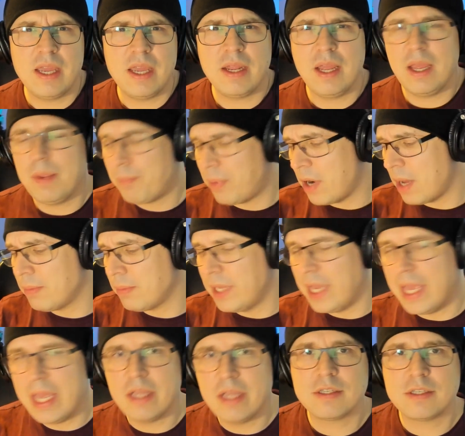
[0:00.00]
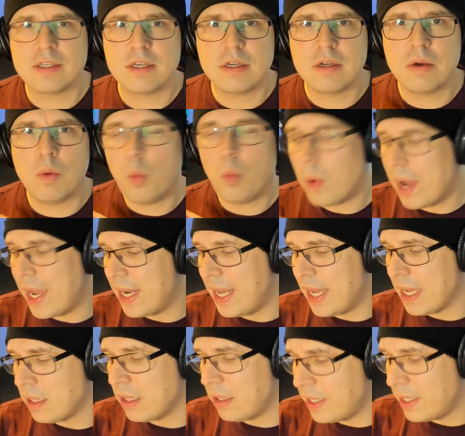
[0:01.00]
It probably is a wide
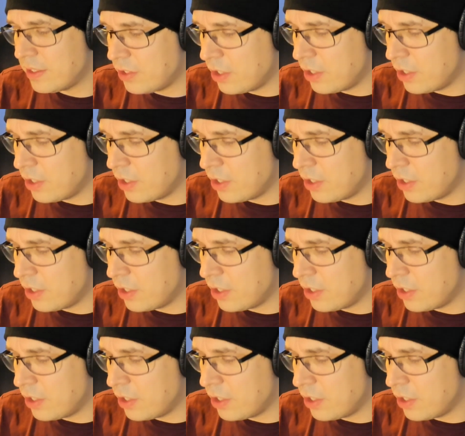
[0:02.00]
angle lens.